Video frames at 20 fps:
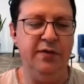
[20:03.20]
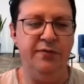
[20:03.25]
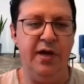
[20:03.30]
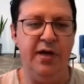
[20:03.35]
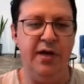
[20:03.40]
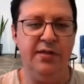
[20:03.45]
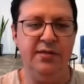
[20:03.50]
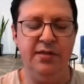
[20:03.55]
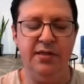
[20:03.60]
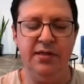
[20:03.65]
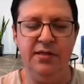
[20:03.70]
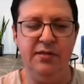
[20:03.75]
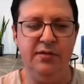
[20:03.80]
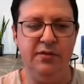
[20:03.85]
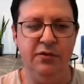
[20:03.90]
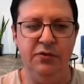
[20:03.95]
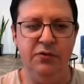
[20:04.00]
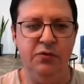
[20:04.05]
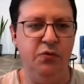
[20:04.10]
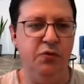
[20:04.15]
might have
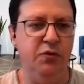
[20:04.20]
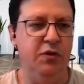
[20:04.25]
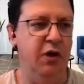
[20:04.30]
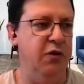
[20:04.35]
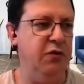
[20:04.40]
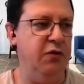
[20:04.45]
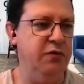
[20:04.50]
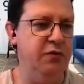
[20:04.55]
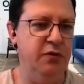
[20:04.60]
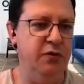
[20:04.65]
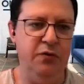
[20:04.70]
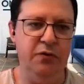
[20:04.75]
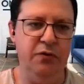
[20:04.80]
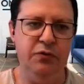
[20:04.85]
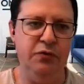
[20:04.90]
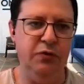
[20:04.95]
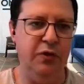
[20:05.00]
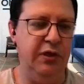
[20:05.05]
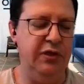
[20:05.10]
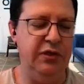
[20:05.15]
access to, to Gartner
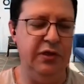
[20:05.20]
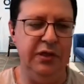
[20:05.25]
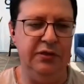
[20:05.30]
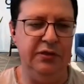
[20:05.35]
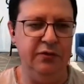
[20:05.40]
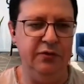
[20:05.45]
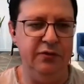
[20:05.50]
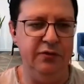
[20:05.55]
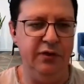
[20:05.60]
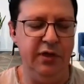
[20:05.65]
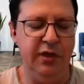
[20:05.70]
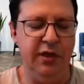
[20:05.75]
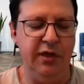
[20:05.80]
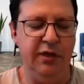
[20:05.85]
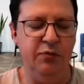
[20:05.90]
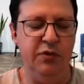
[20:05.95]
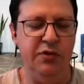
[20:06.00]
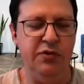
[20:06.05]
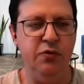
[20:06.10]
or do any other uh,